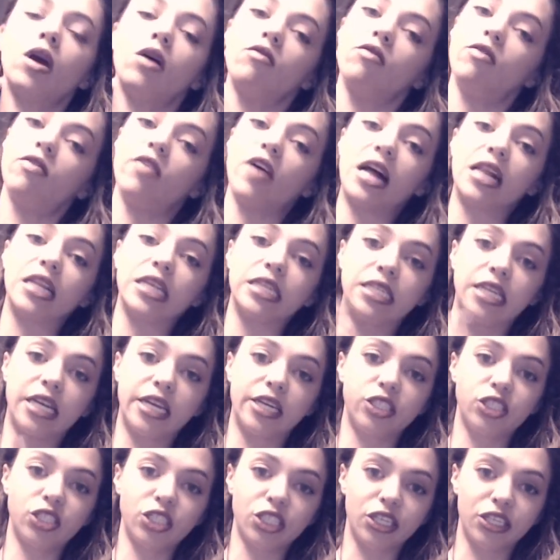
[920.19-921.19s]

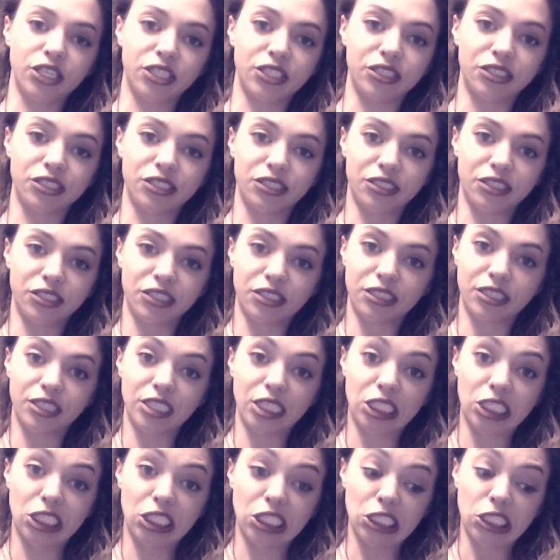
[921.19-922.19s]
validation.
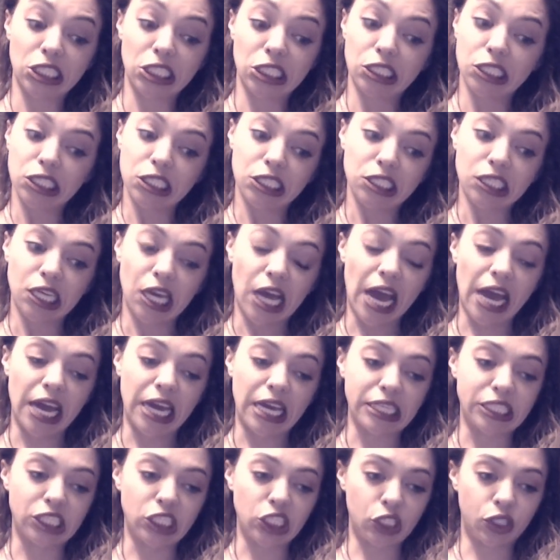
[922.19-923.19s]
I
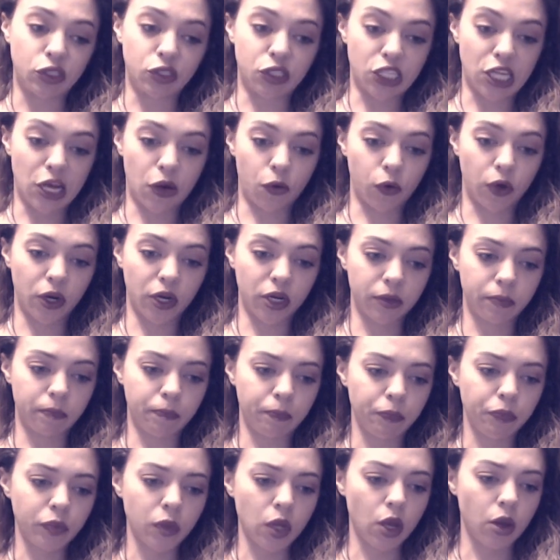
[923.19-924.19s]
hate to use that
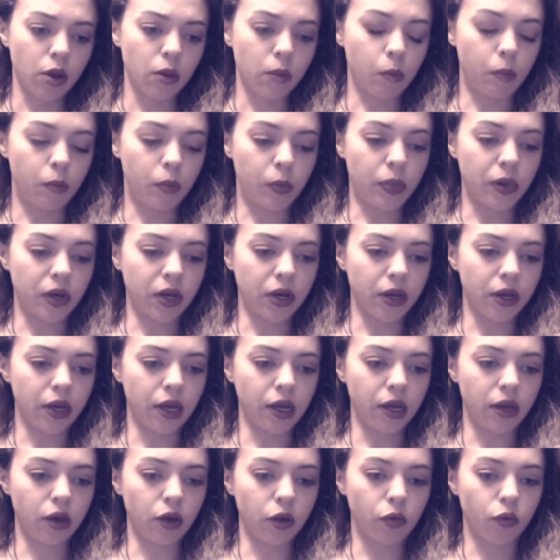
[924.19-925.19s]
word,
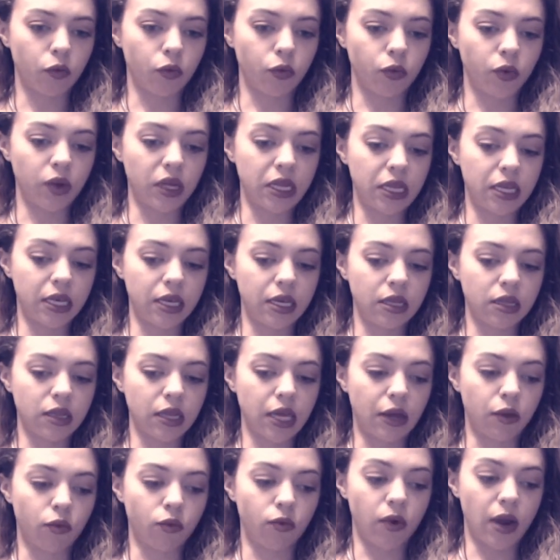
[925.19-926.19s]
but really,
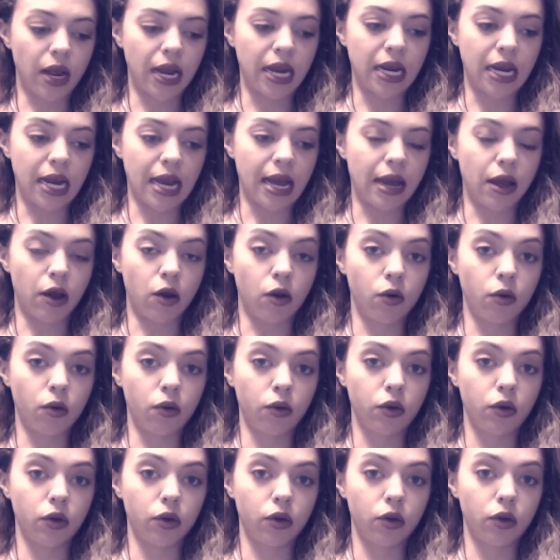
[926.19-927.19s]
like right
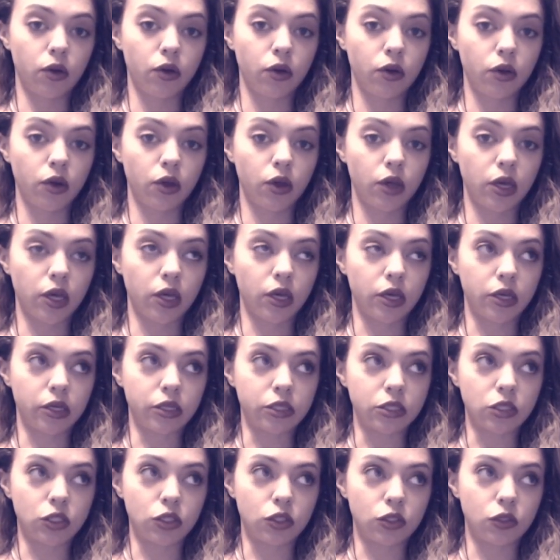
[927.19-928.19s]
now
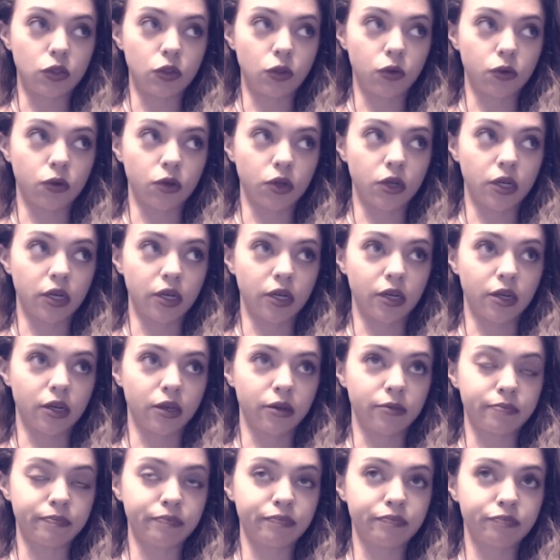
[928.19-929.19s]
is
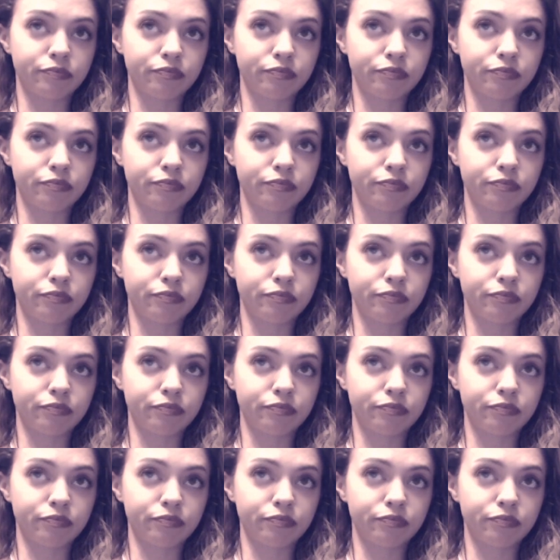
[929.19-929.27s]
your,